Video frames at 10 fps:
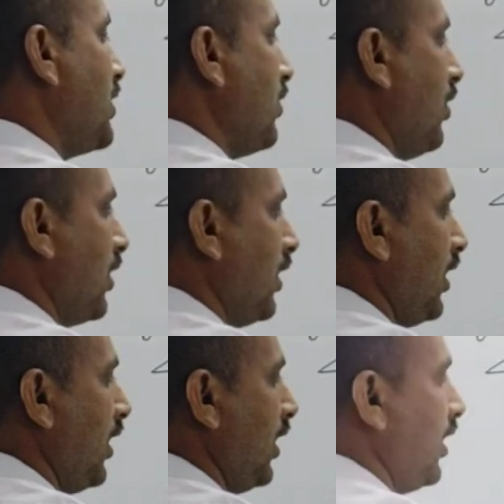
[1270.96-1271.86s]
is
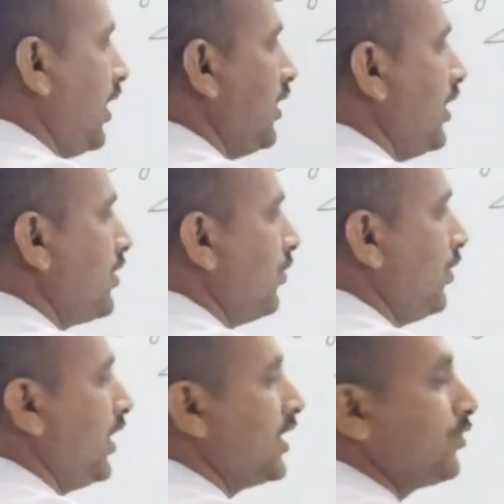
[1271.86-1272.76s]
occur here, and there is
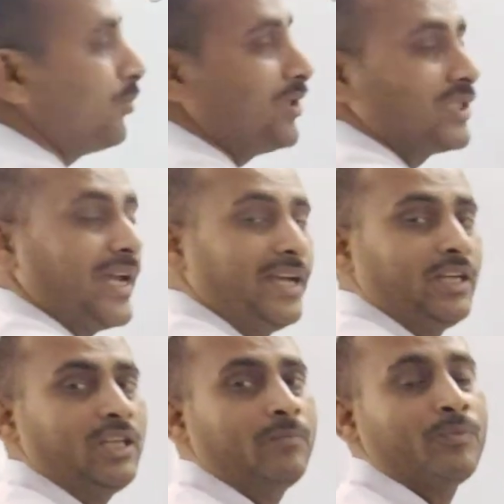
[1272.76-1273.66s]
OTS group is
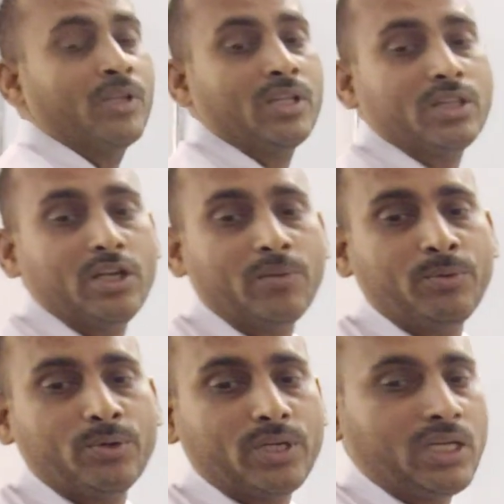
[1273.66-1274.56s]
anti.
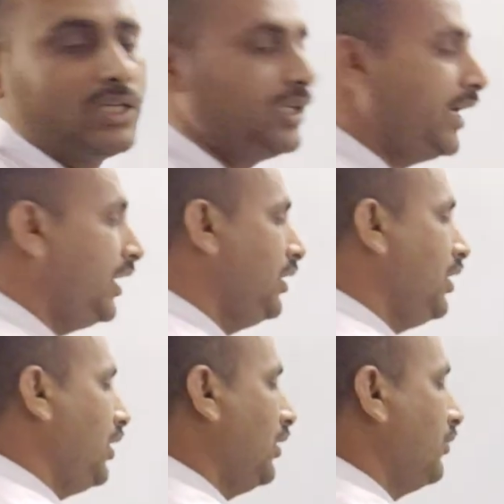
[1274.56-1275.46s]
Therefore, in
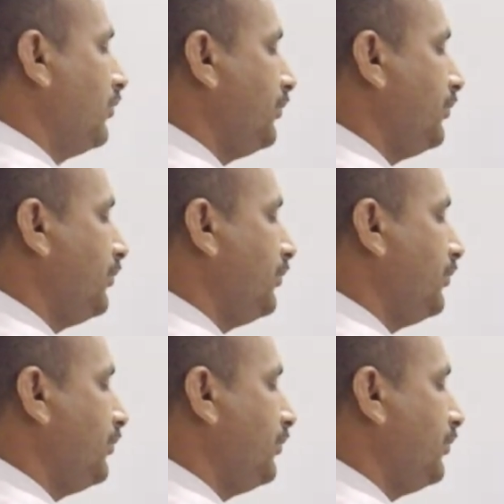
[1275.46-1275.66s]
anti